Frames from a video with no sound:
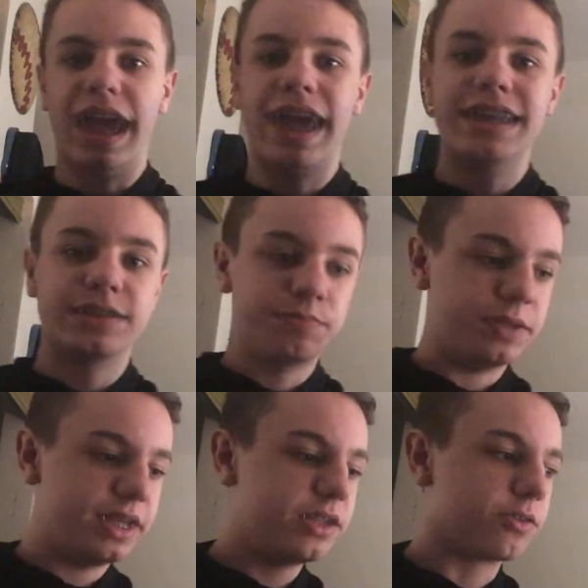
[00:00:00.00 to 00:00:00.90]
as
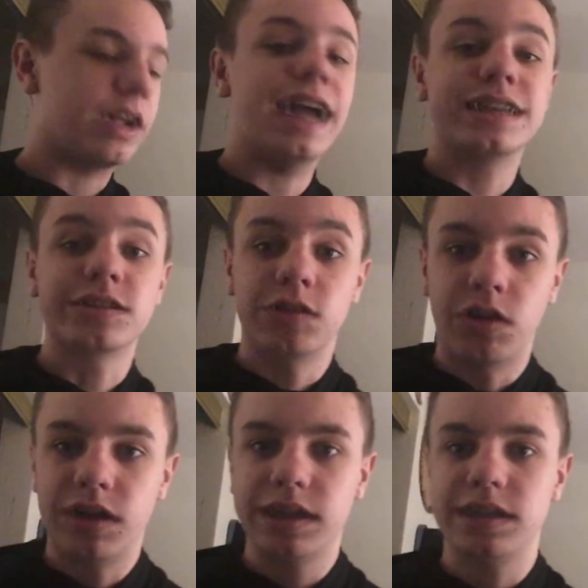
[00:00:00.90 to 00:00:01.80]
big or as
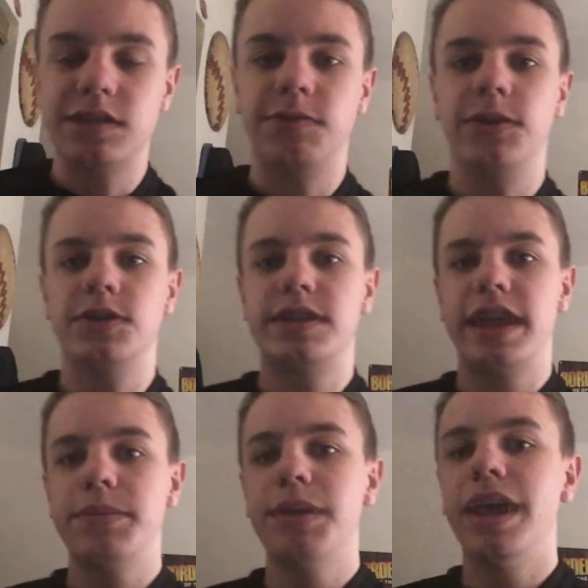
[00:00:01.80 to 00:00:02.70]
long as the first
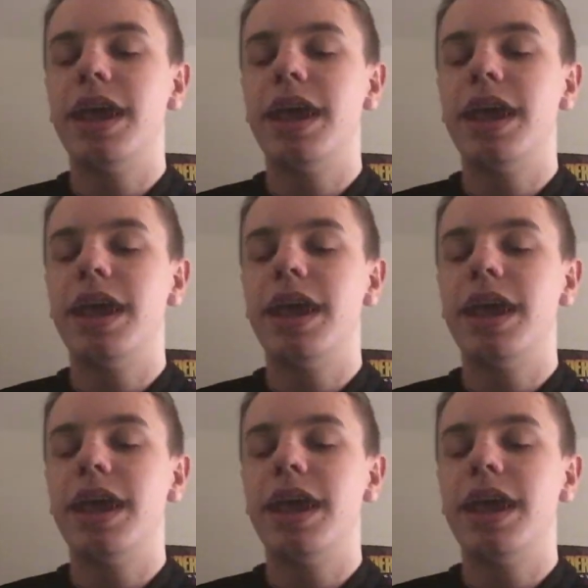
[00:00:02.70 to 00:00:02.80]
game,